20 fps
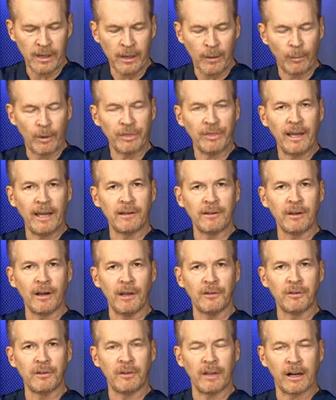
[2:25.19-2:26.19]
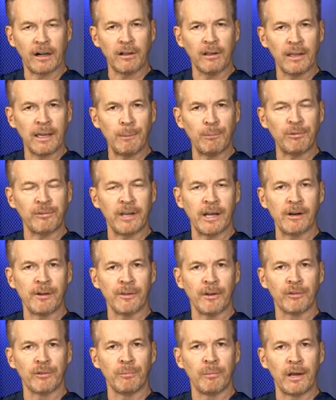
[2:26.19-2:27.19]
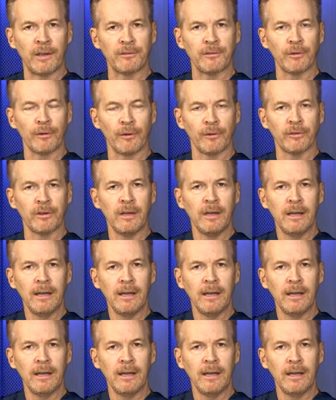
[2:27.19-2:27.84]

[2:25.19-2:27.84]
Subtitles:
What that does is it clamps down on those muscles